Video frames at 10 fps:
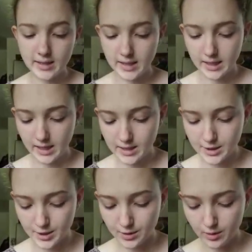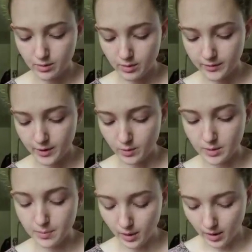get into the reviewing
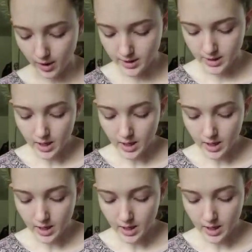part.